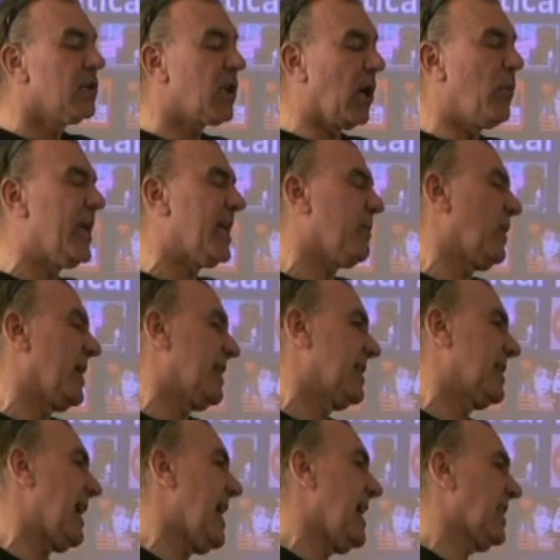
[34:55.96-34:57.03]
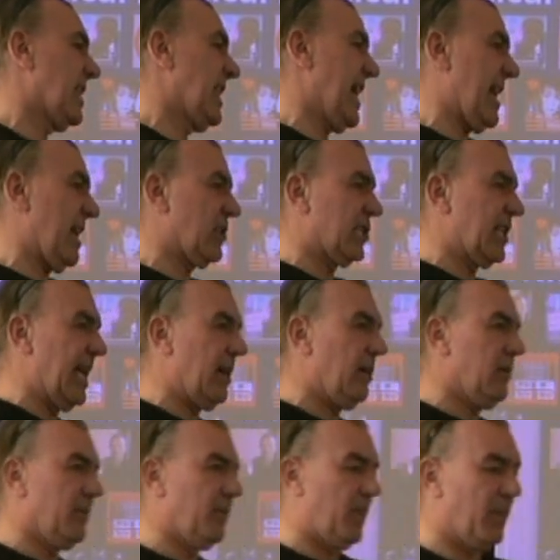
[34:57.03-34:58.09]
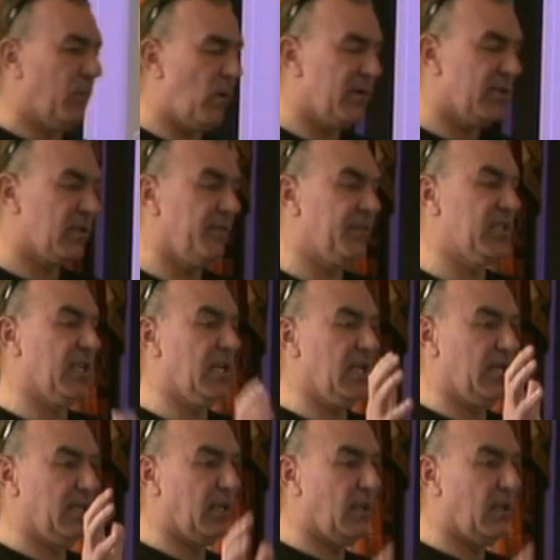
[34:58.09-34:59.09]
So we get into the house now, the warrant officer,